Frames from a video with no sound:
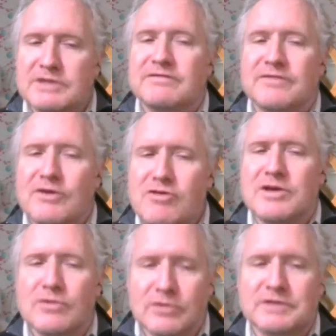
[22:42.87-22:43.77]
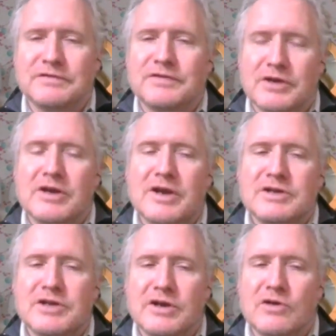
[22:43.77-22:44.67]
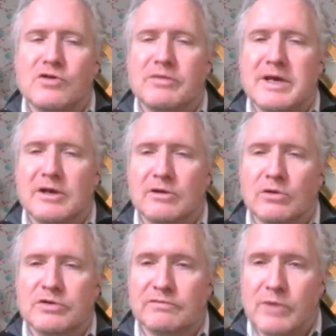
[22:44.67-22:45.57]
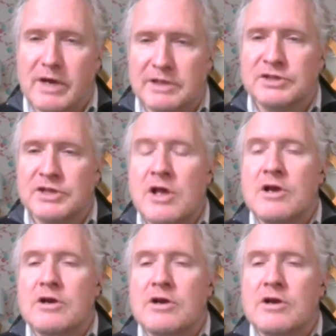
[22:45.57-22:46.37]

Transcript: That's very good for the Canadian economy in a lot of ways,